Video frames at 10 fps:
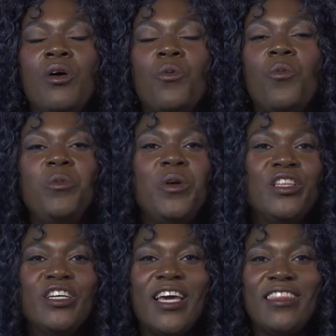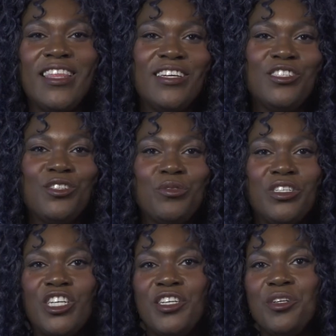When we look at things through a
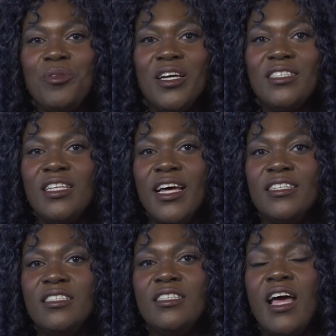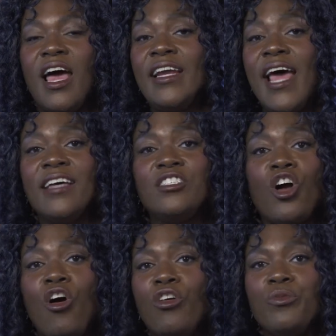Gender Plus lens and ask
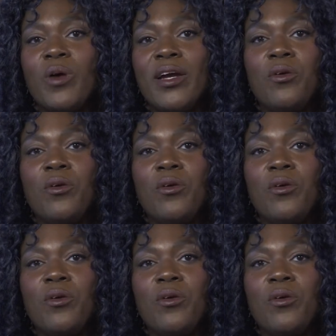all the right